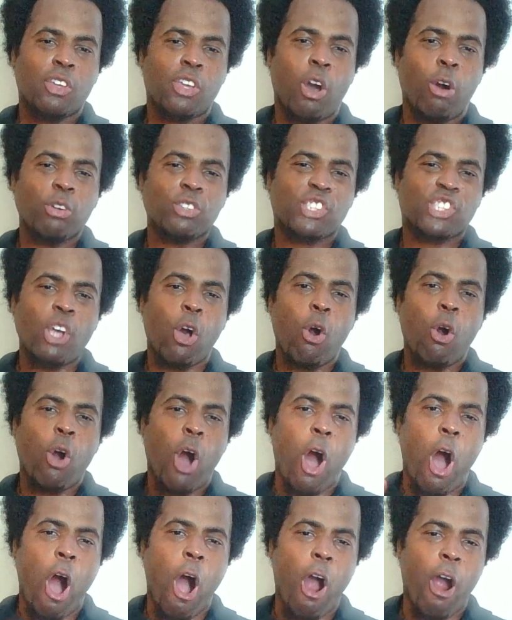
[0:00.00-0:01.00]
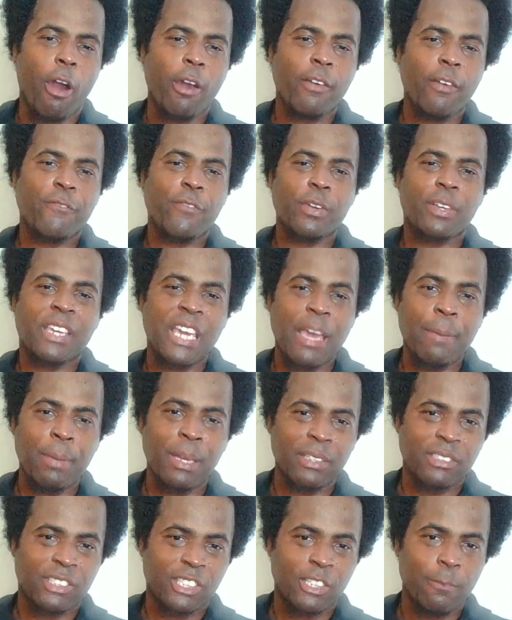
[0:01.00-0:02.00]
go so hard for
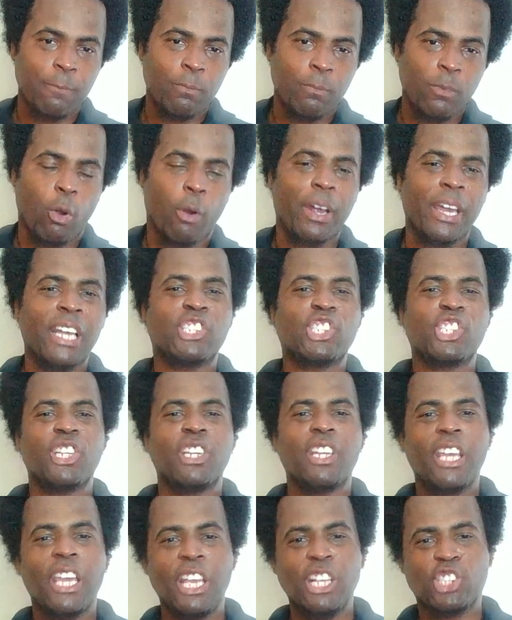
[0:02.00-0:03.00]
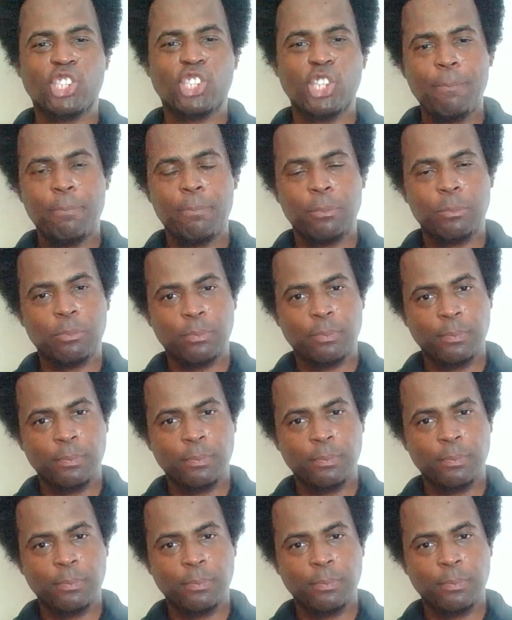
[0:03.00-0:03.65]
Kemet or ancient Egypt